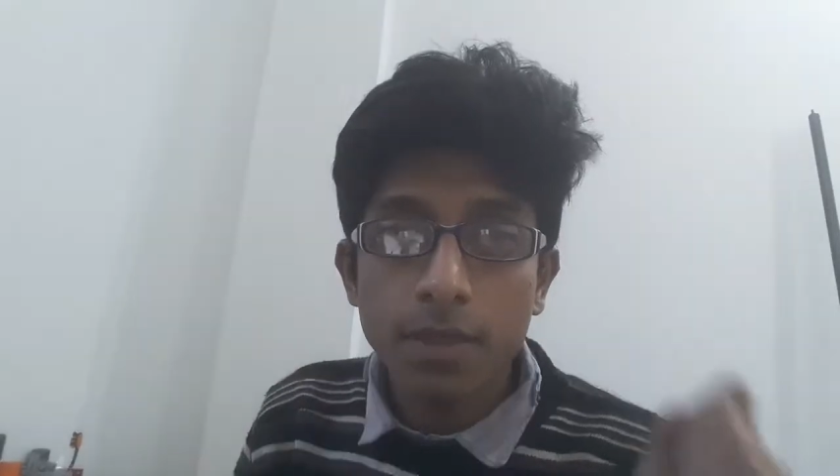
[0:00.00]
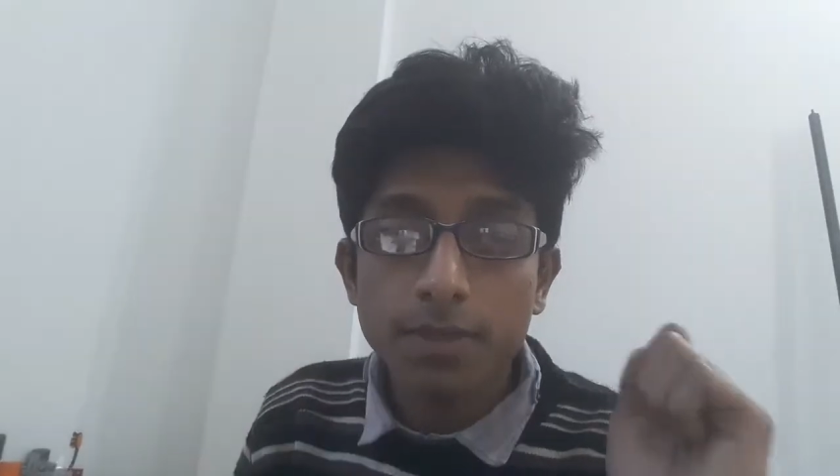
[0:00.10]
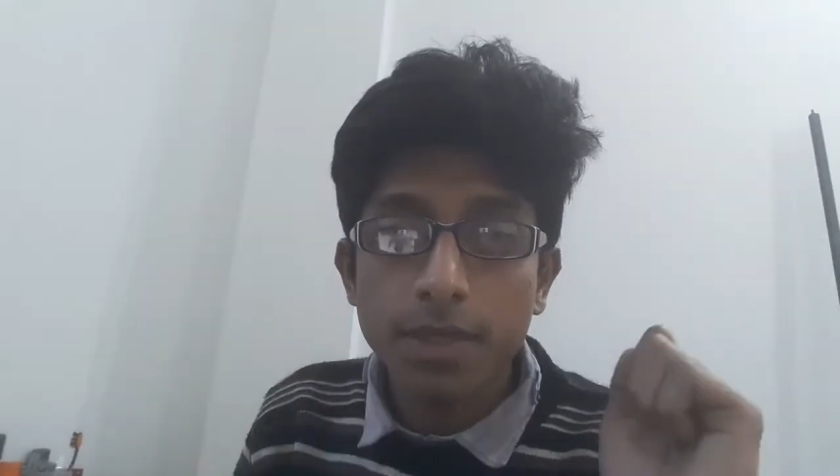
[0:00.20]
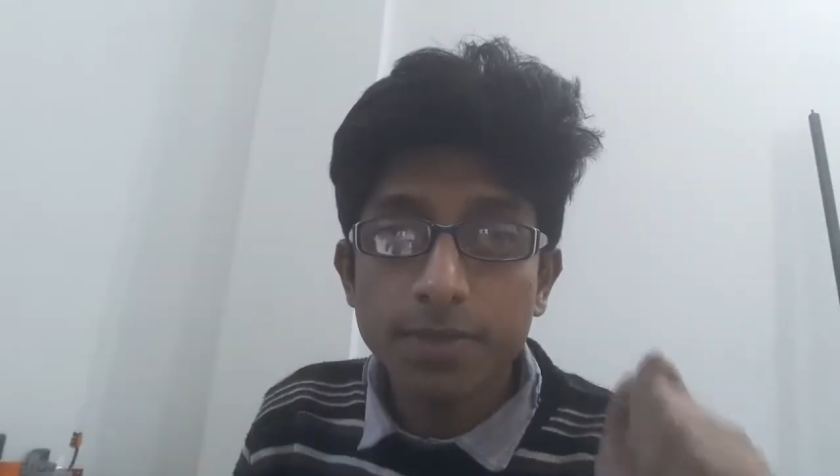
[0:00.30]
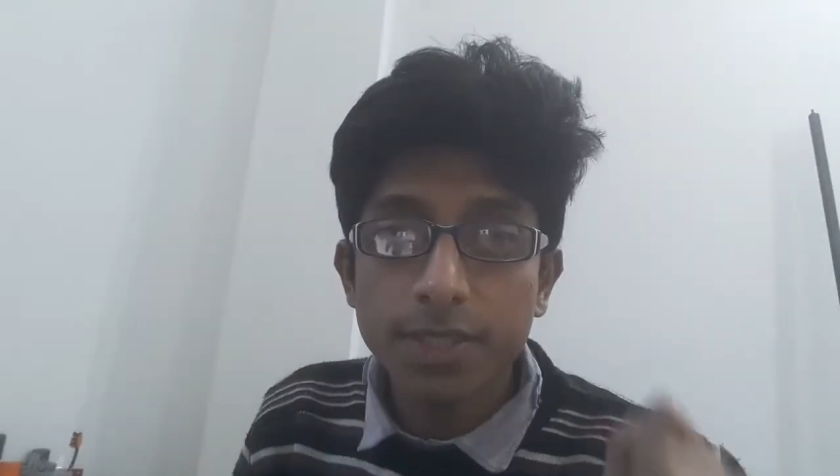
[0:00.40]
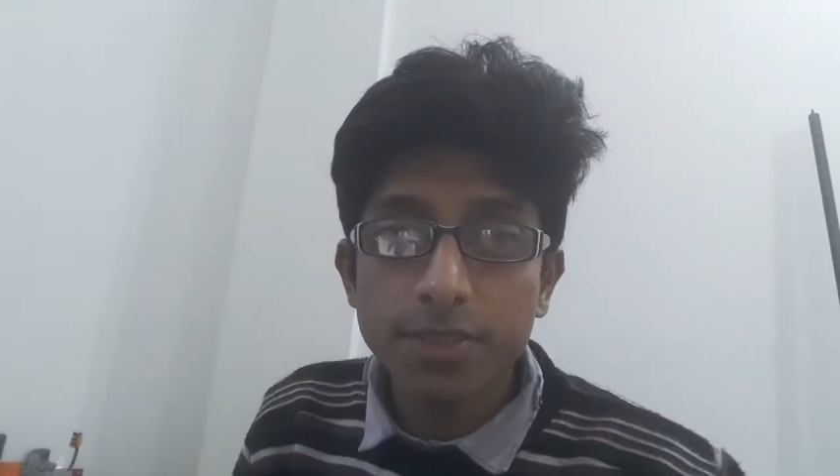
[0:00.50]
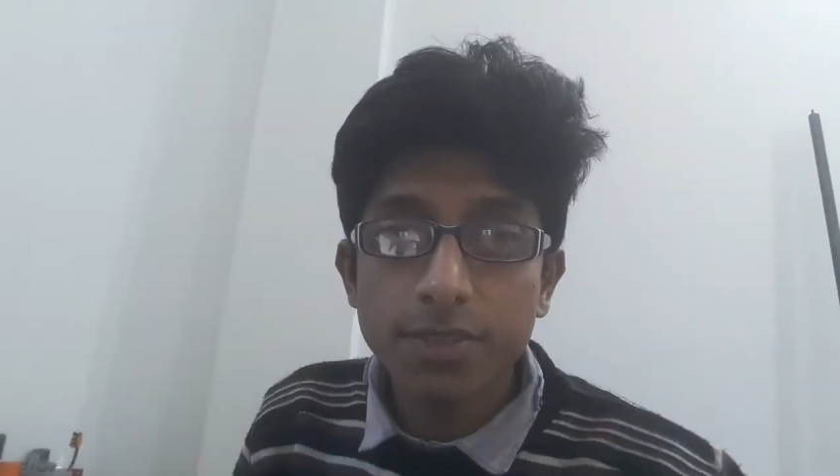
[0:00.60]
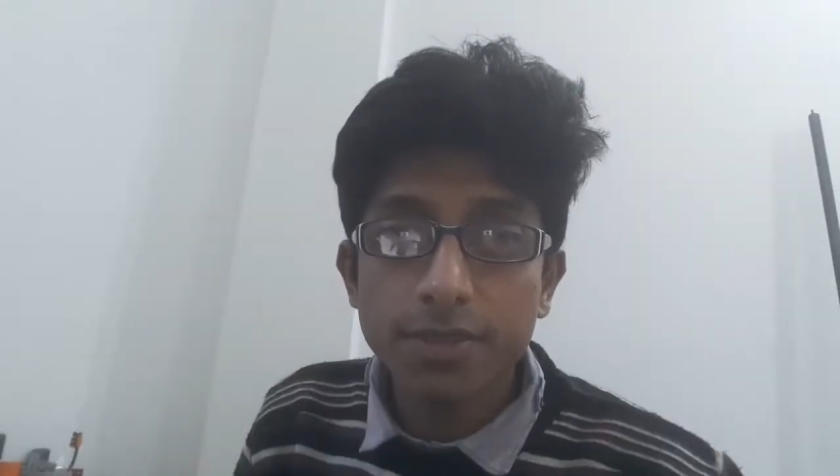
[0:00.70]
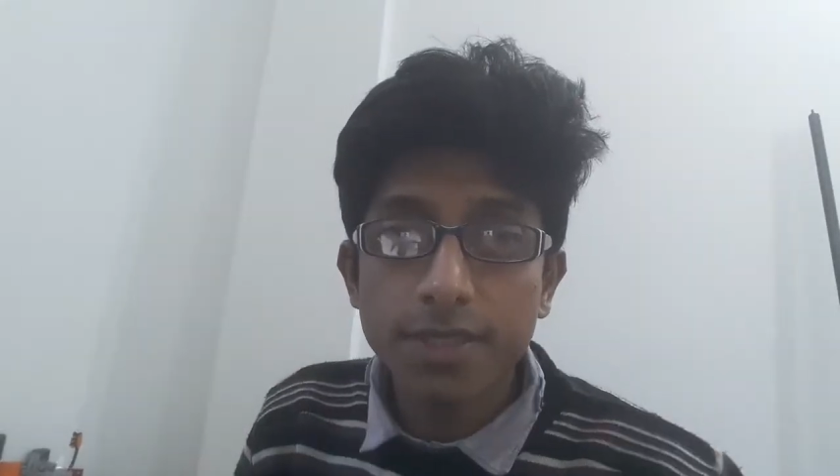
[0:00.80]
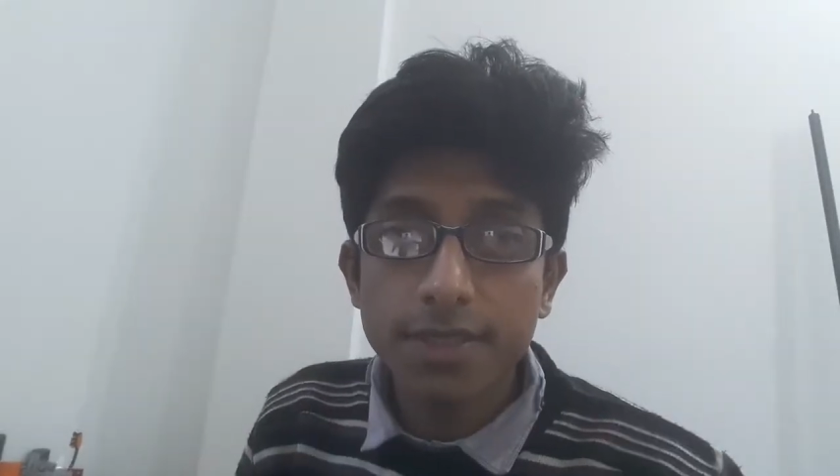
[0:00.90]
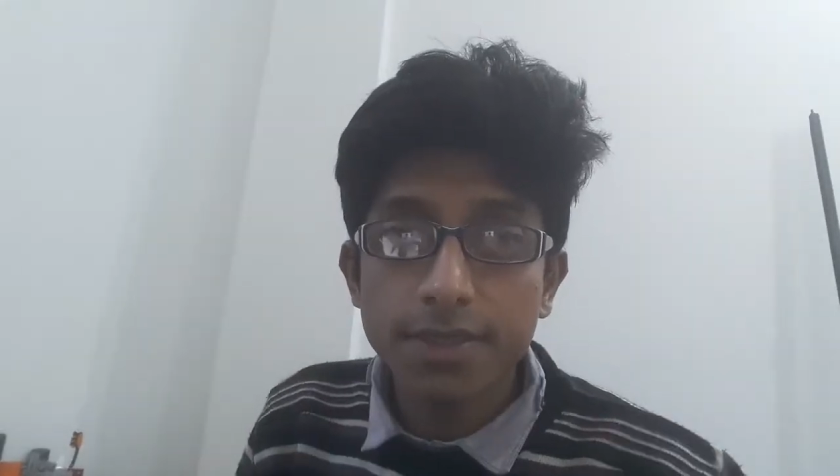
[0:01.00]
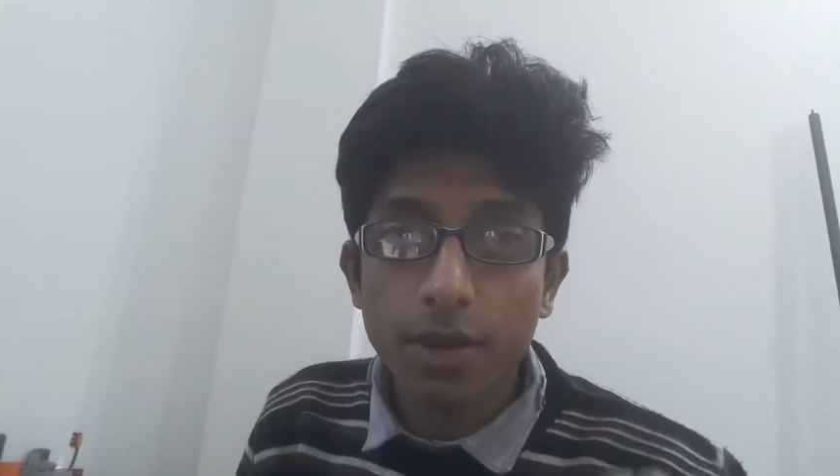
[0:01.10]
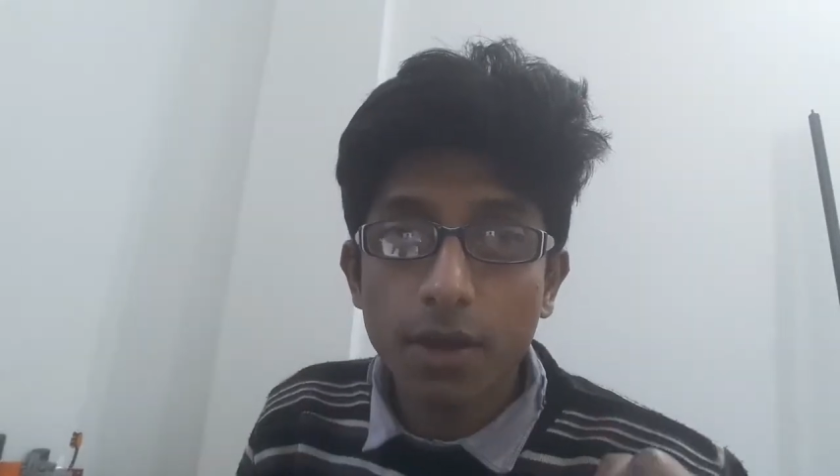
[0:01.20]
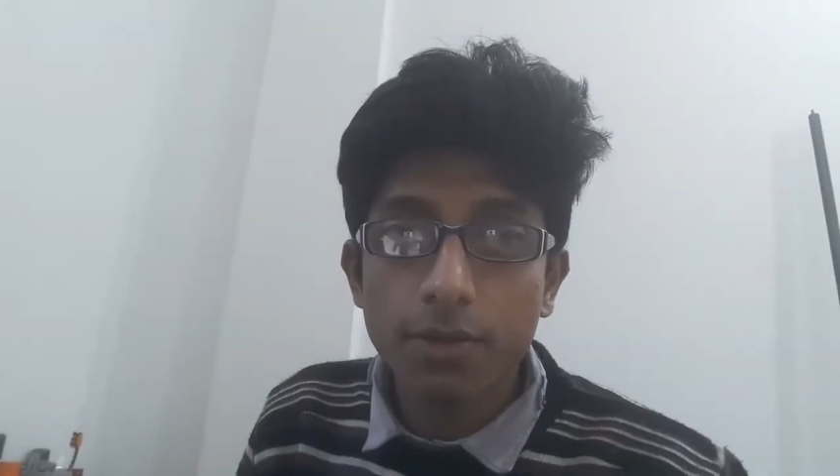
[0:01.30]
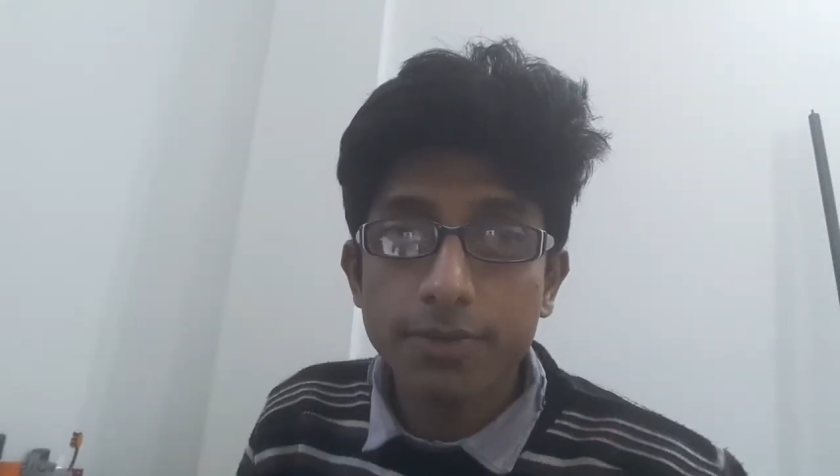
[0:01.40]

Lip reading: Subsection 6 of